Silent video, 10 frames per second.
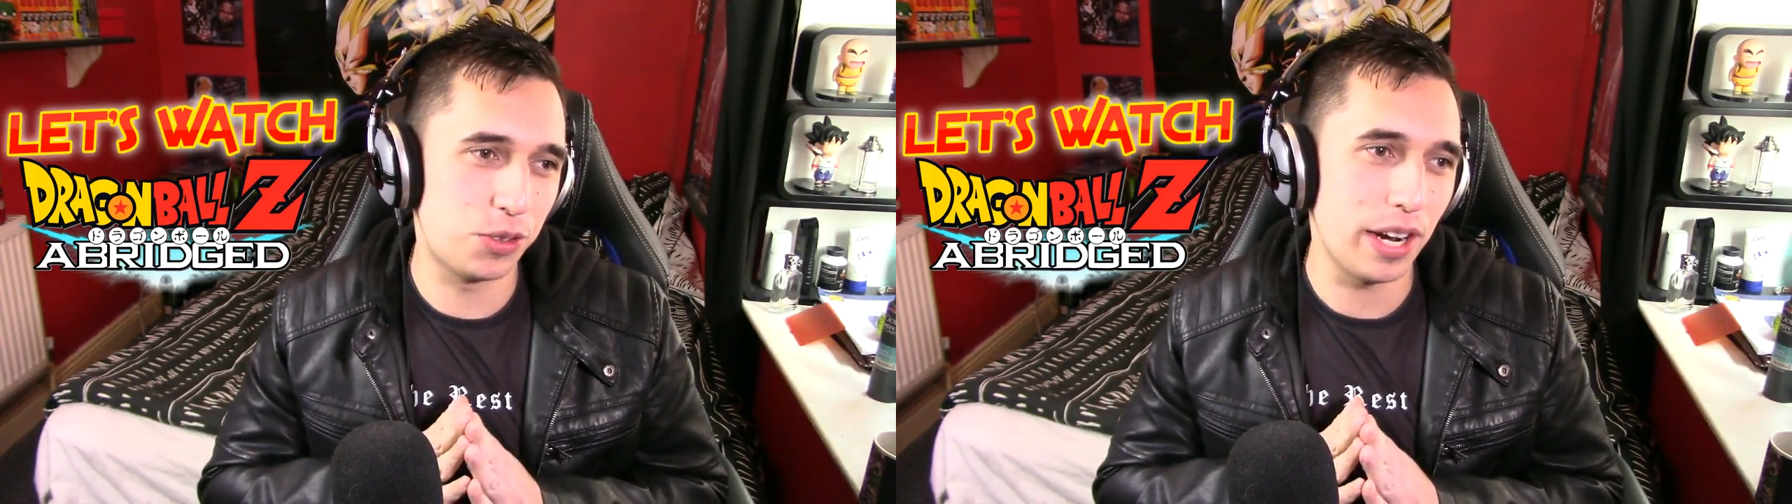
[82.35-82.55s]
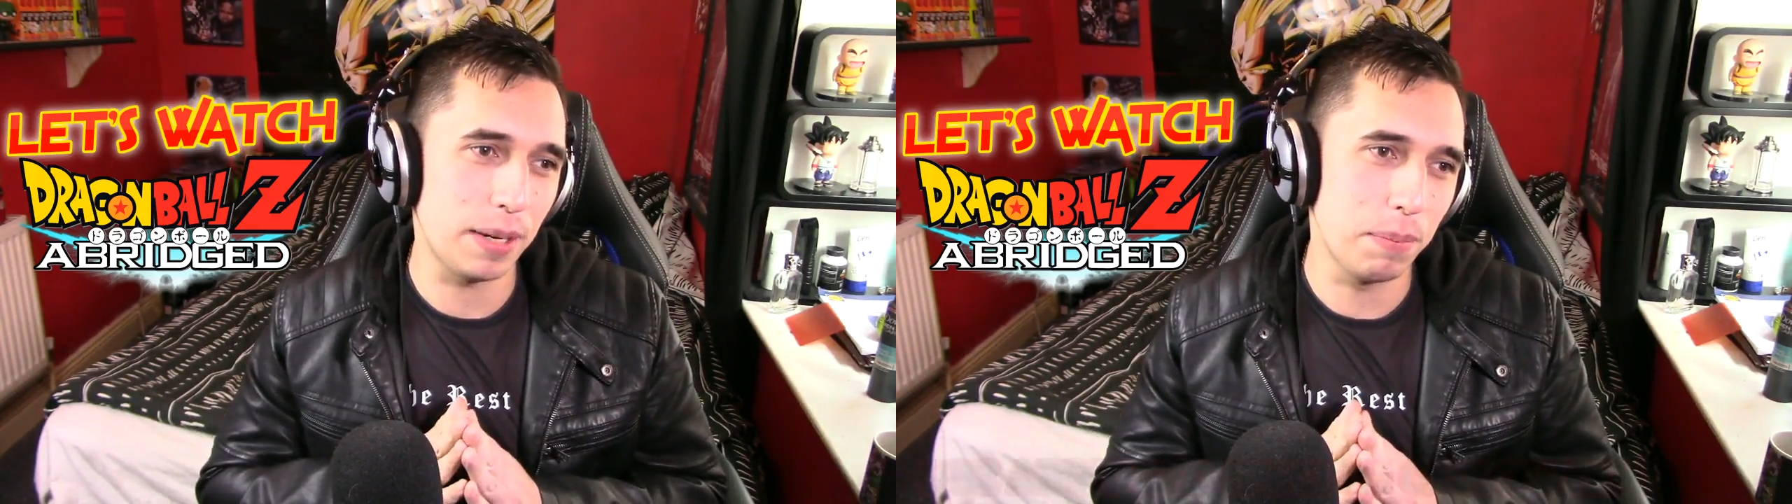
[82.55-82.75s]

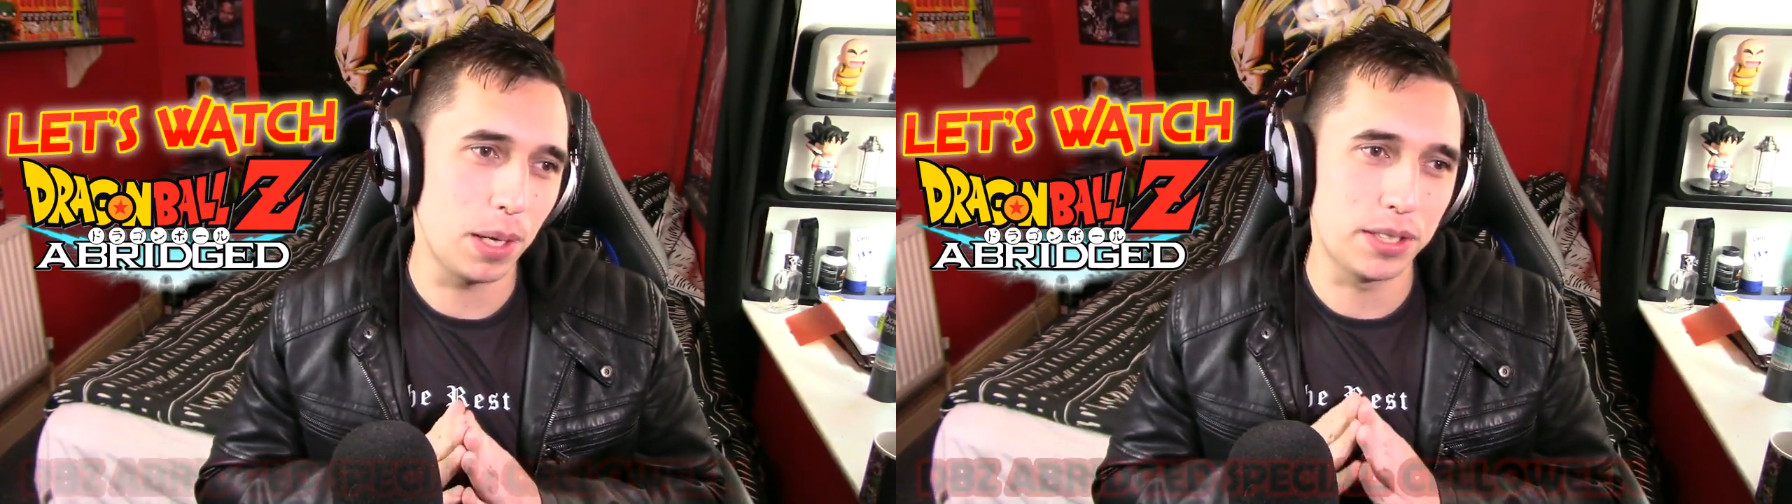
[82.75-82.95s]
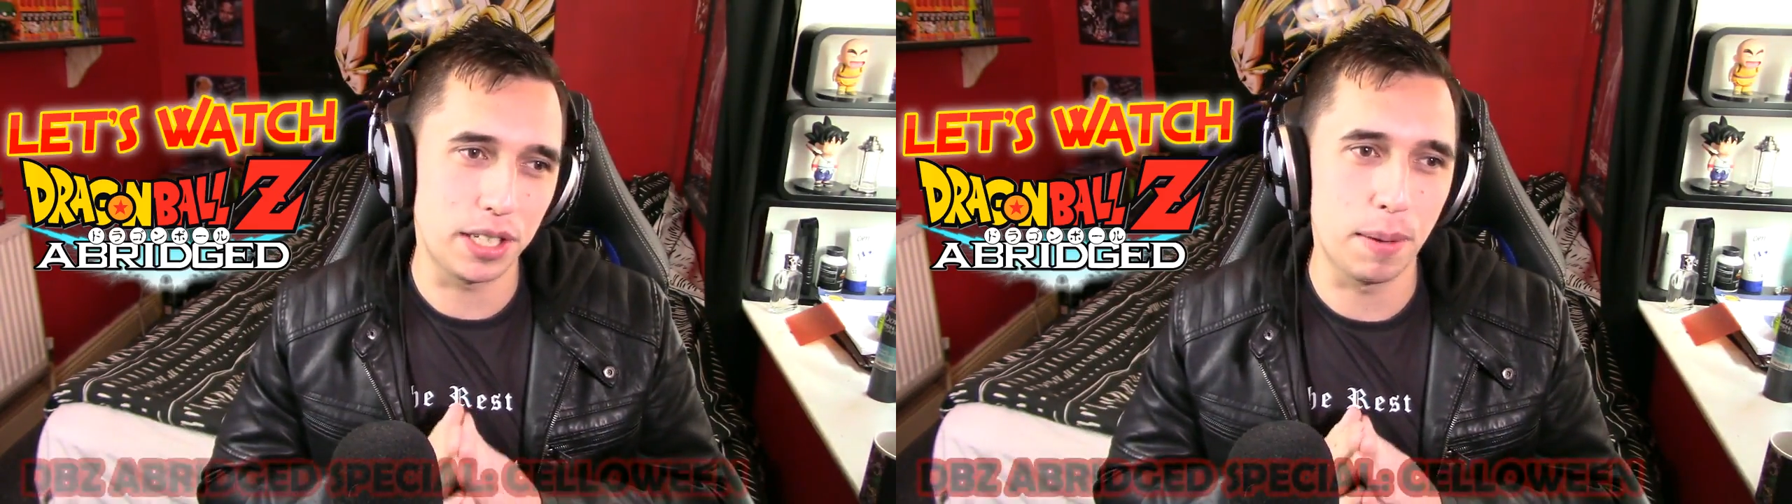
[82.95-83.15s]
Dragon
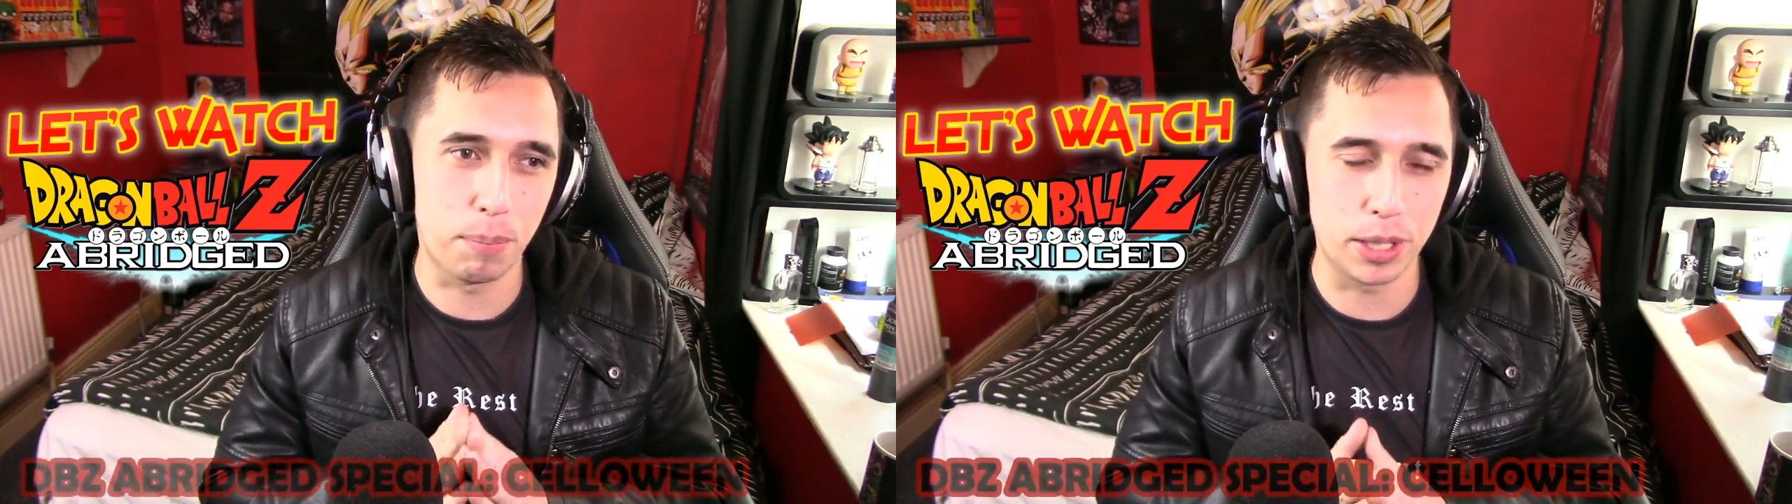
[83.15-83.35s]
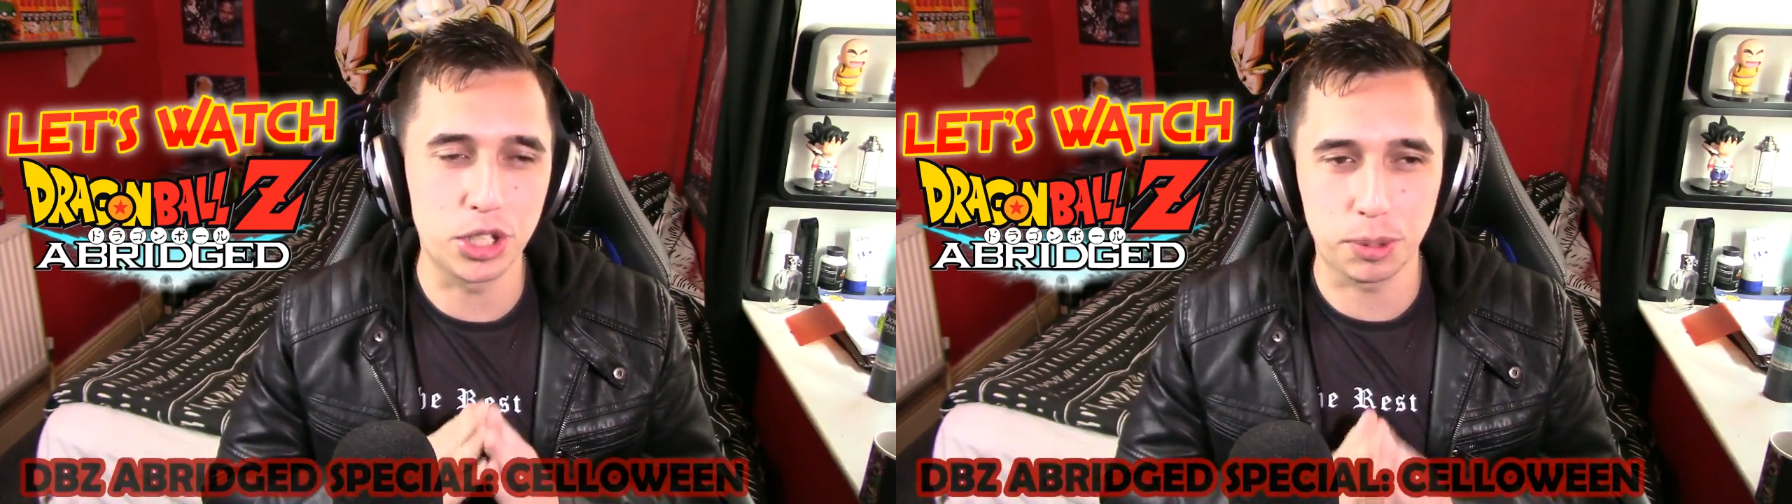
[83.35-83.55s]
Ball Z
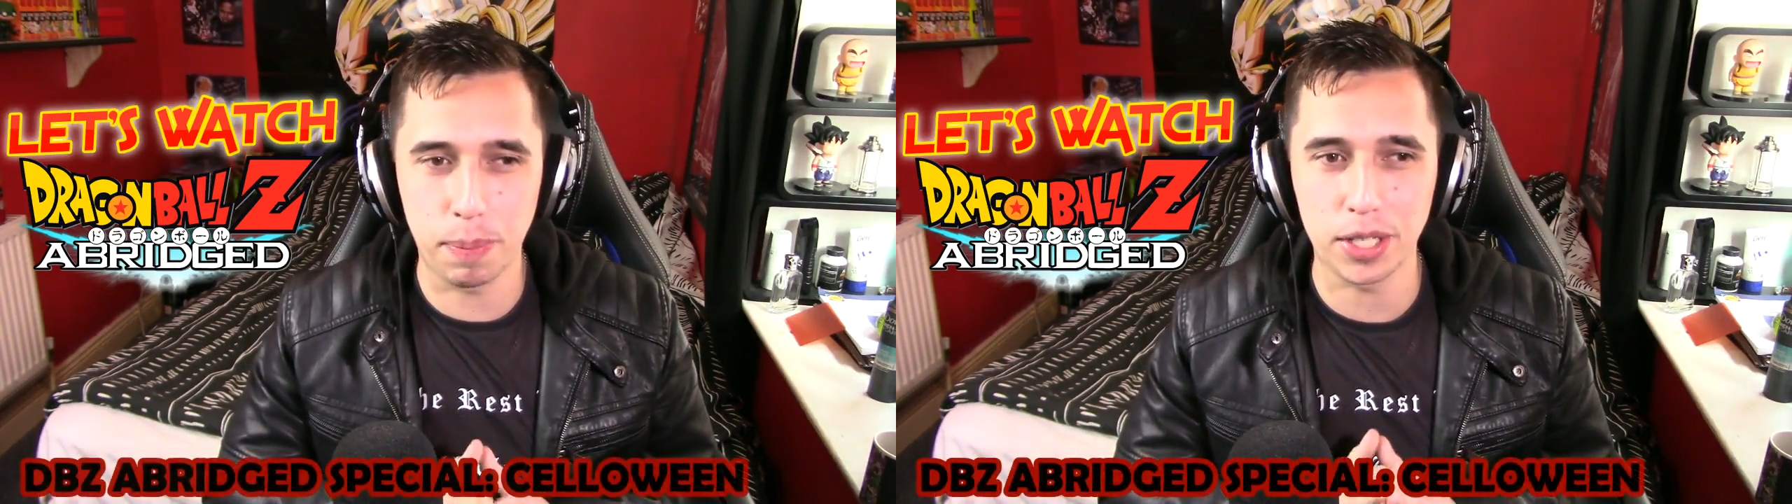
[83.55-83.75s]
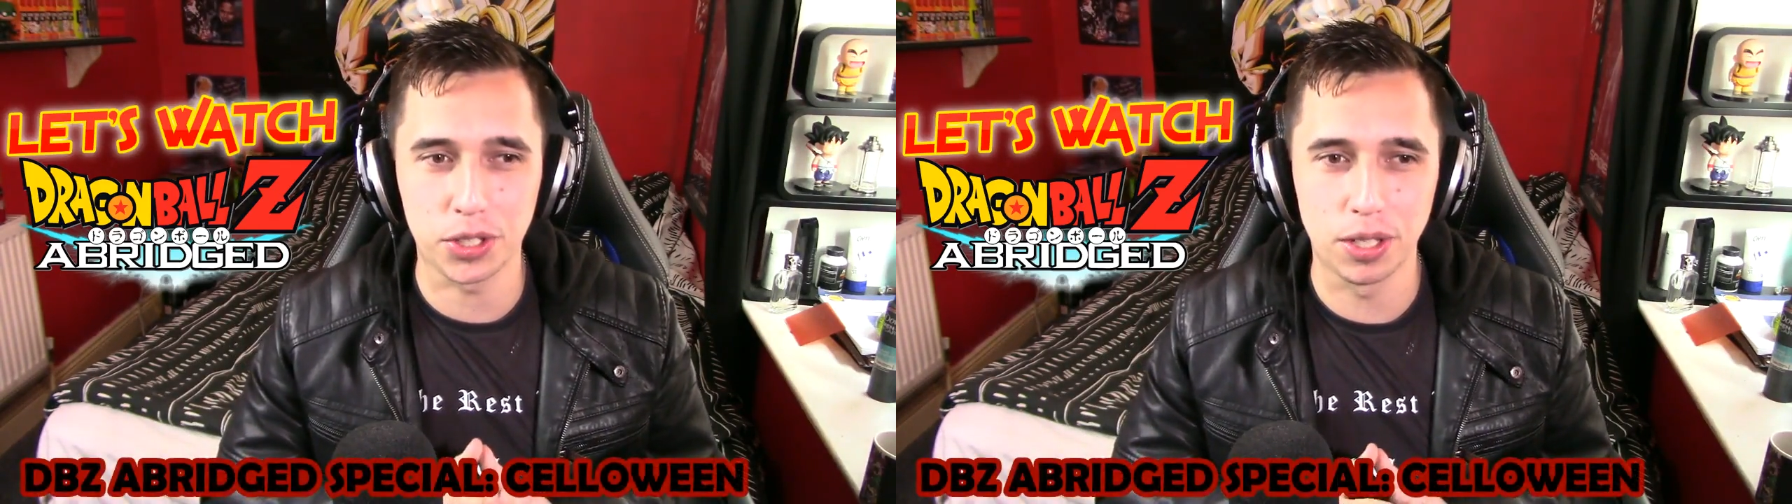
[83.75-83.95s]
Abridged
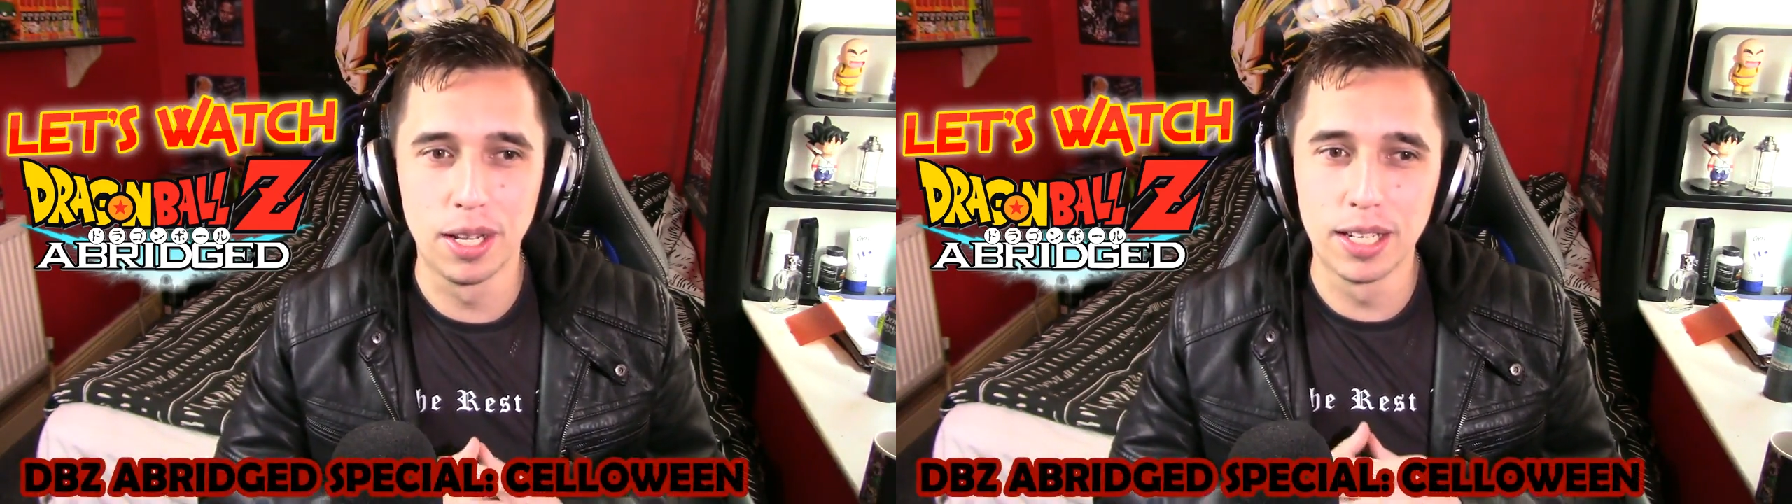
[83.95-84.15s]
Special,